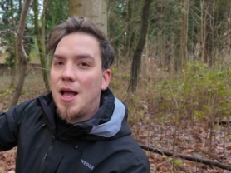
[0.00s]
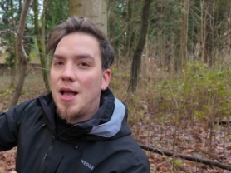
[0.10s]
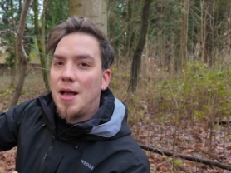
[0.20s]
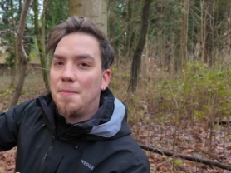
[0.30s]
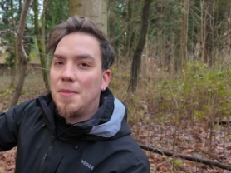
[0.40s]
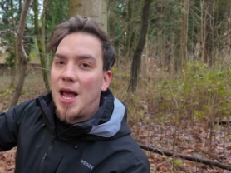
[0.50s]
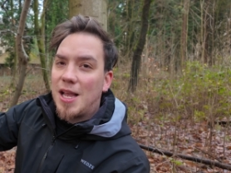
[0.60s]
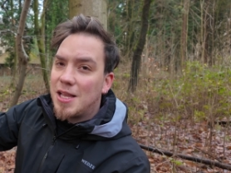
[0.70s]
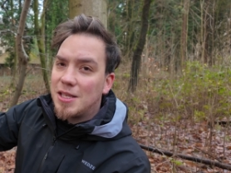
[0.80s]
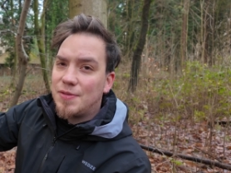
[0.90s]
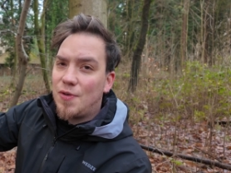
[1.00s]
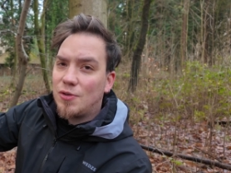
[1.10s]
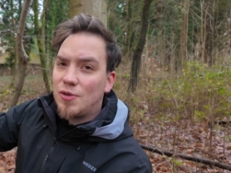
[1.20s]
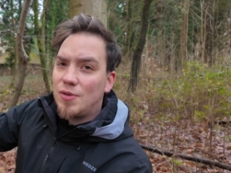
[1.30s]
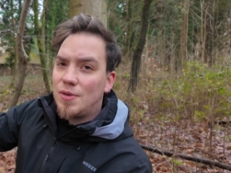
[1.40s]
I'm liking this
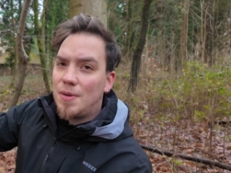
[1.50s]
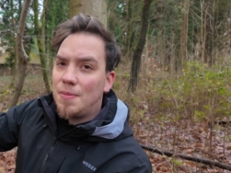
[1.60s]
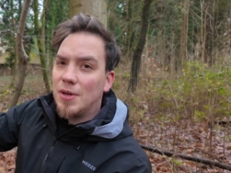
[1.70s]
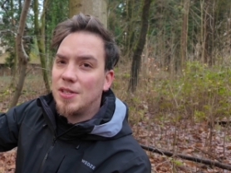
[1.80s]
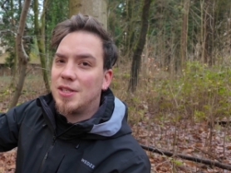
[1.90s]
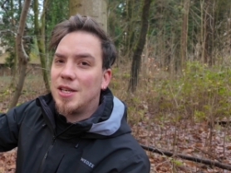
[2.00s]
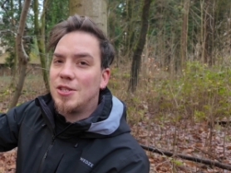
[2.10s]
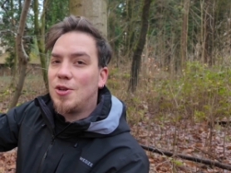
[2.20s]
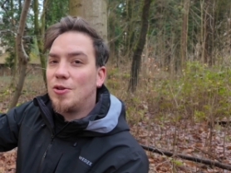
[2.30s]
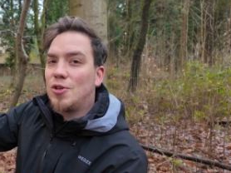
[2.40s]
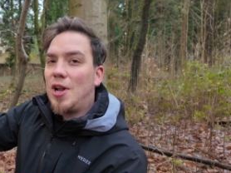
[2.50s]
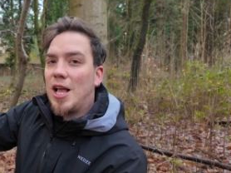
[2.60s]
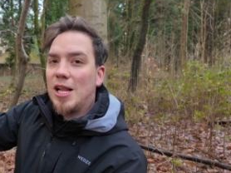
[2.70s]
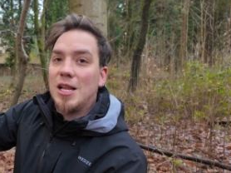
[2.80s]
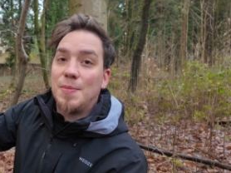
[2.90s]
photo, but it's also
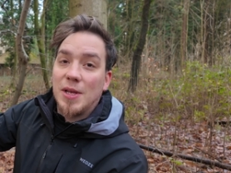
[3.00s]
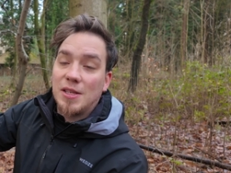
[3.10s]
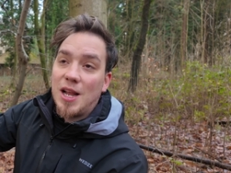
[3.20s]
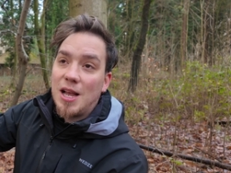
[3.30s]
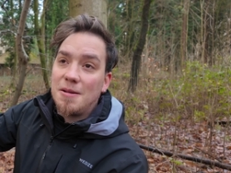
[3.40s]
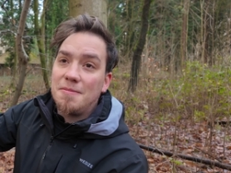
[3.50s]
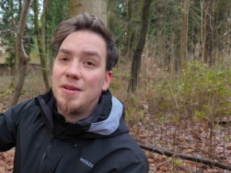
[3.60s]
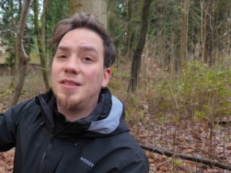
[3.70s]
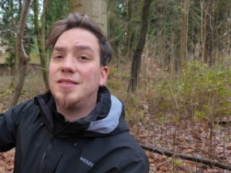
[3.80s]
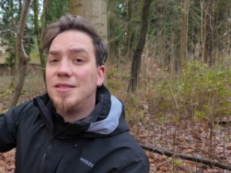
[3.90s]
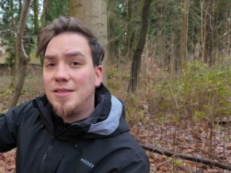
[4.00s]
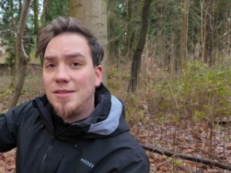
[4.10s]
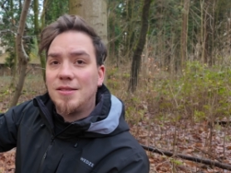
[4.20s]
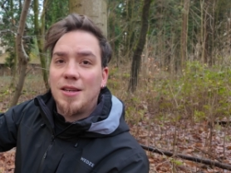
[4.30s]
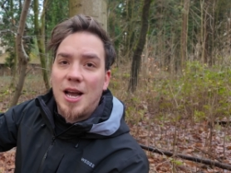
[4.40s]
like a little bit like, I
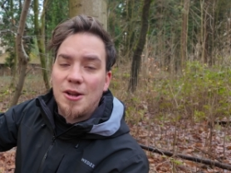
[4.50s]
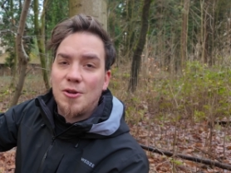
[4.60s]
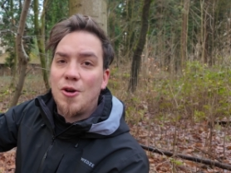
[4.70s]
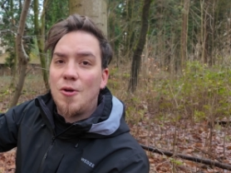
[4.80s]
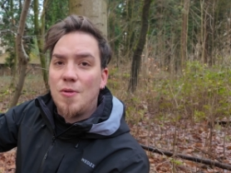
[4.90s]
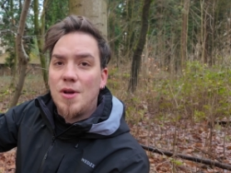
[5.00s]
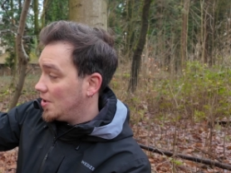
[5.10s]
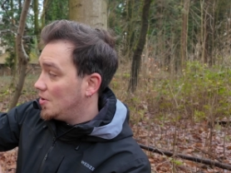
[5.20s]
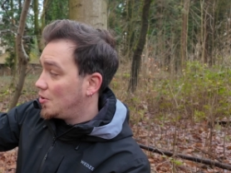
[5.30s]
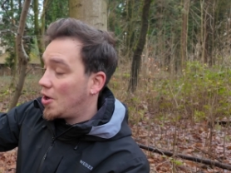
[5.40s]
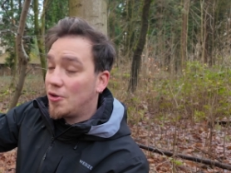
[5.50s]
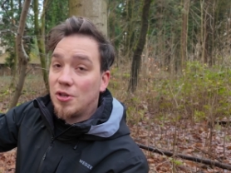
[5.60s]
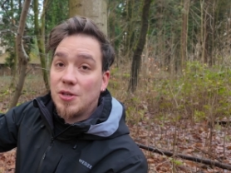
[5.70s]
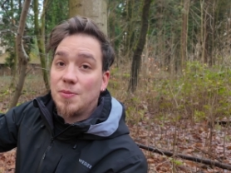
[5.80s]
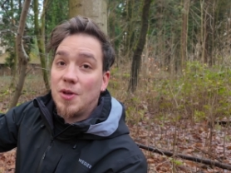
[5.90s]
don't know. Looking on
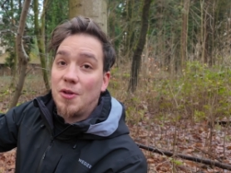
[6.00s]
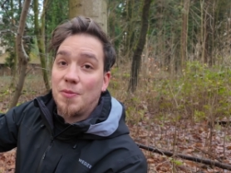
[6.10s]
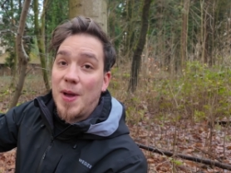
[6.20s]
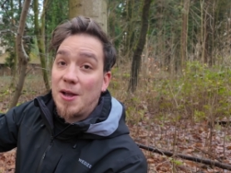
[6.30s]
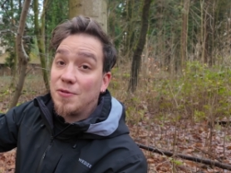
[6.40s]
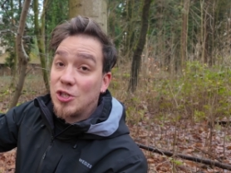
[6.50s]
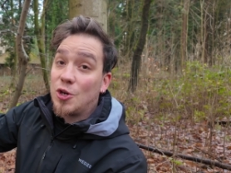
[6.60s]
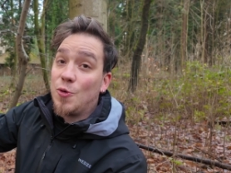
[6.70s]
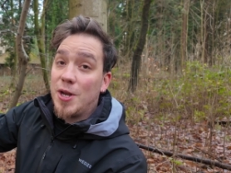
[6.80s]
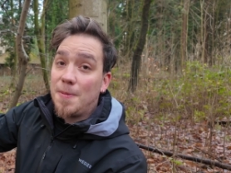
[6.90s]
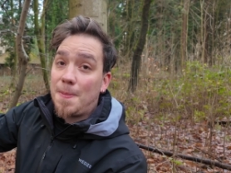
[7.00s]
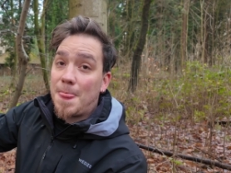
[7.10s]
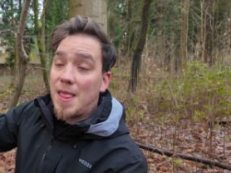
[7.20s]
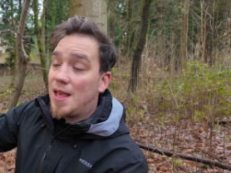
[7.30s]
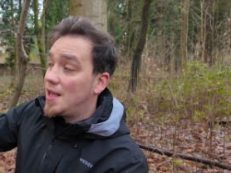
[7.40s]
the back of the screen,
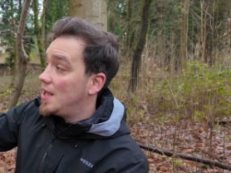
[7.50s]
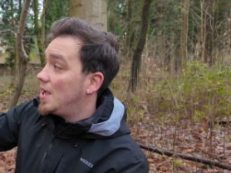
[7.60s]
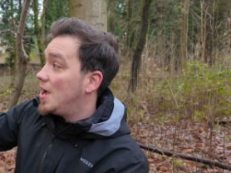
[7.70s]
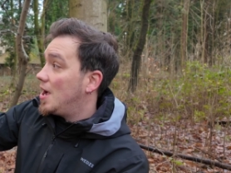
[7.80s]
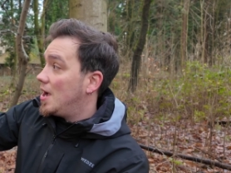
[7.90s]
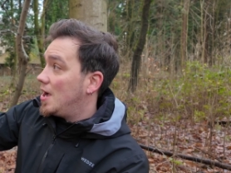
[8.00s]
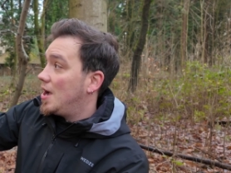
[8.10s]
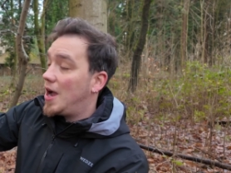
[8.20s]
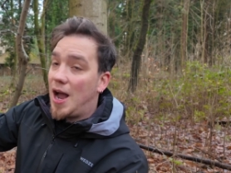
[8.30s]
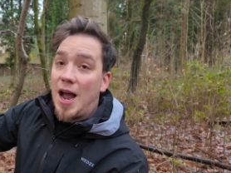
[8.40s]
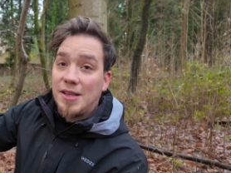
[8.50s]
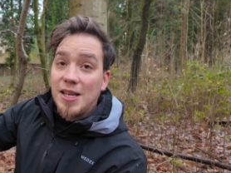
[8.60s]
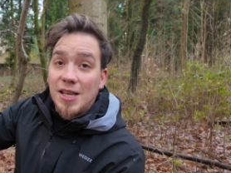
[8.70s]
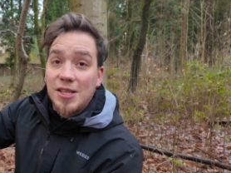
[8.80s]
I think